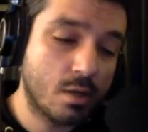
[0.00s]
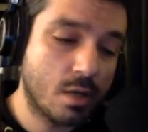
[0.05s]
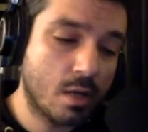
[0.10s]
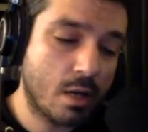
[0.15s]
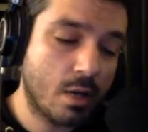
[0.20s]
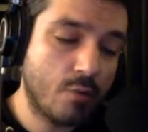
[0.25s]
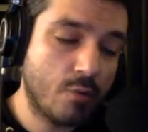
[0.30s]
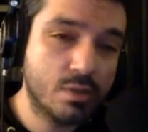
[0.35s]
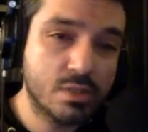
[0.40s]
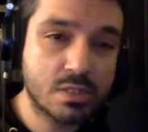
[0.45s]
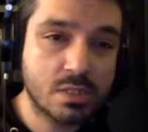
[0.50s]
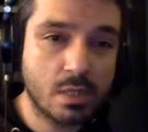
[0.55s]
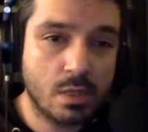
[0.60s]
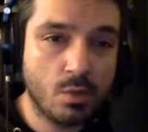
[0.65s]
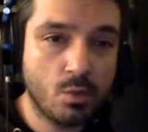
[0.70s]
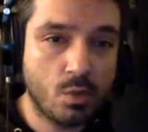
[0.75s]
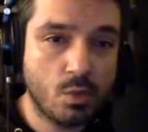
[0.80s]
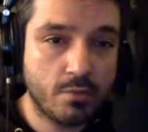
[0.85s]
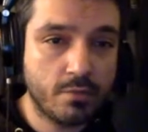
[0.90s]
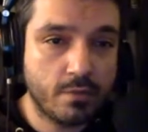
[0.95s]
I will say
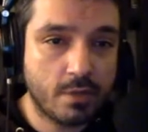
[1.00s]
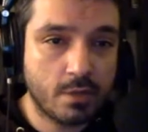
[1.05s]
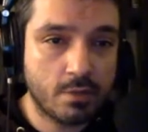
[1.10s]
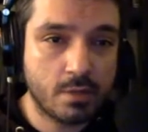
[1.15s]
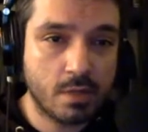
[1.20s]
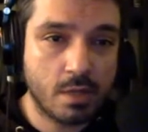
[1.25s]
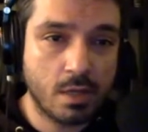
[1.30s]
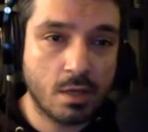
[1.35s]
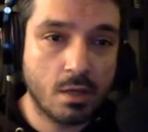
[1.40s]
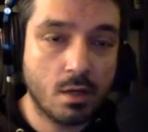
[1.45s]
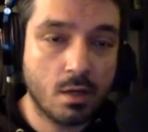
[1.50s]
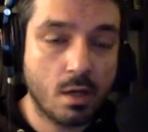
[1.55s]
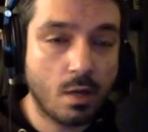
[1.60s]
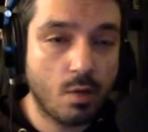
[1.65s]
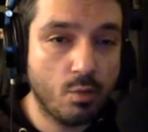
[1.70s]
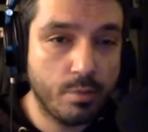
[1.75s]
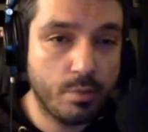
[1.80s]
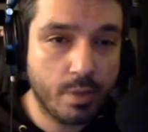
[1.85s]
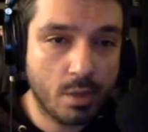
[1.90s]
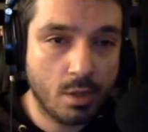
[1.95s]
one final thing. I will
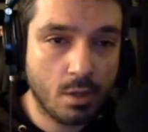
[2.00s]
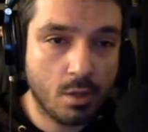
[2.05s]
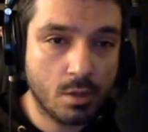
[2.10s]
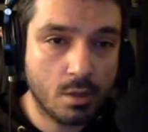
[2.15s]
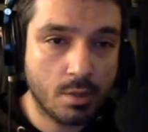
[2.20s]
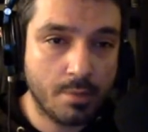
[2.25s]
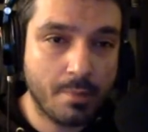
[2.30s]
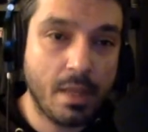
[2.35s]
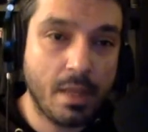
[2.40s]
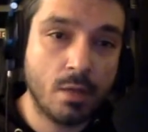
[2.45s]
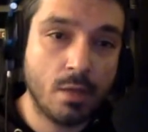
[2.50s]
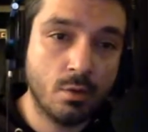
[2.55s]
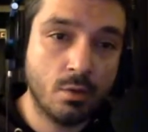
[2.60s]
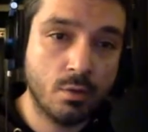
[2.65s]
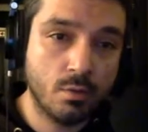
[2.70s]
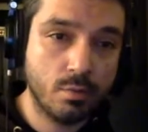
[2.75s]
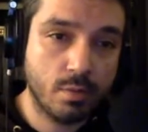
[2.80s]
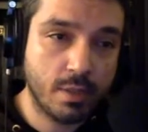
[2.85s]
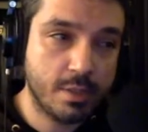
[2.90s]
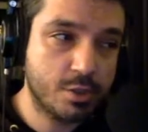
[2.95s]
be on the panel
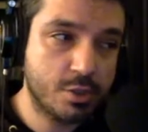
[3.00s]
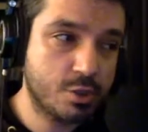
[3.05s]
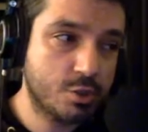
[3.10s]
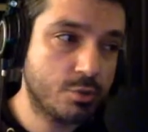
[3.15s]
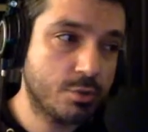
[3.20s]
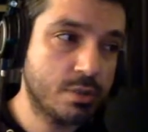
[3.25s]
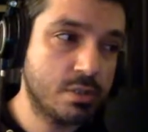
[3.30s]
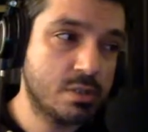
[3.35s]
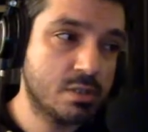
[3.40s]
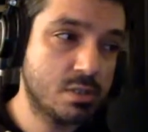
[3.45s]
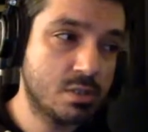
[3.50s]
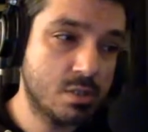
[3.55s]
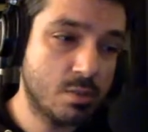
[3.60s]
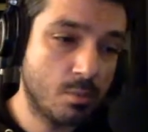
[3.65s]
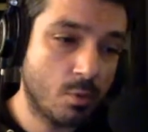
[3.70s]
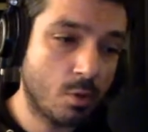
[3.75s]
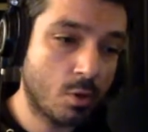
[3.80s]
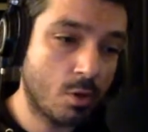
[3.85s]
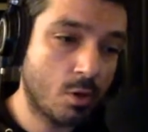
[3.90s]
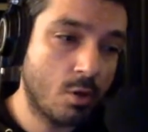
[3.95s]
Player's Choice
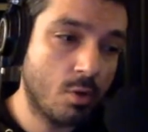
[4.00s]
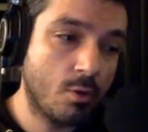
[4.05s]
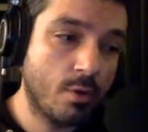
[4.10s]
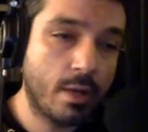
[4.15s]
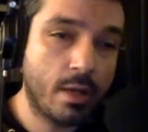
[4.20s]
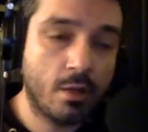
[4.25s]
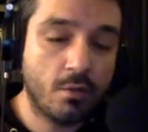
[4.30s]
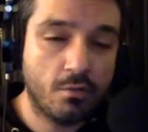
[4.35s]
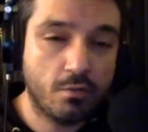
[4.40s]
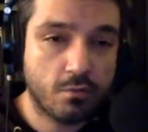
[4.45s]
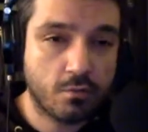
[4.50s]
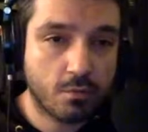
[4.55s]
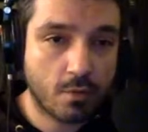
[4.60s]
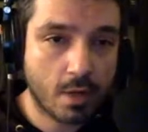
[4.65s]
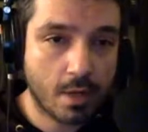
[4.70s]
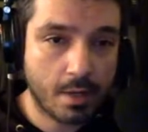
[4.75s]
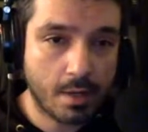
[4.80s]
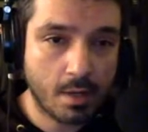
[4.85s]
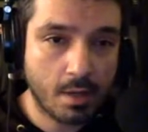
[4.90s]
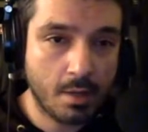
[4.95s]
tomorrow and
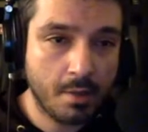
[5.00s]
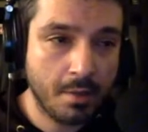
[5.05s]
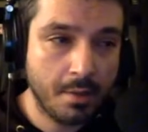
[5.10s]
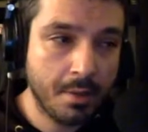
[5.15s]
Friday.